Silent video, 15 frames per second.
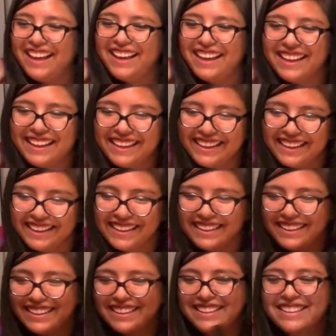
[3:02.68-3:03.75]

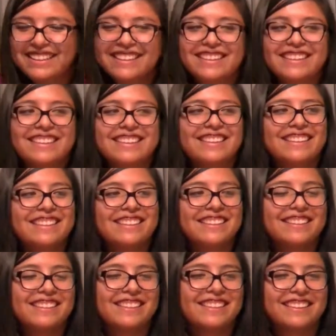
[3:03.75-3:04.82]

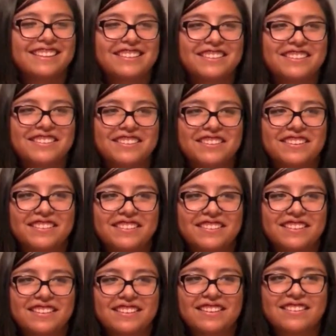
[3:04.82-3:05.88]

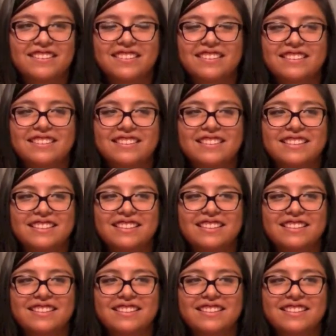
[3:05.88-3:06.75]
[no speech]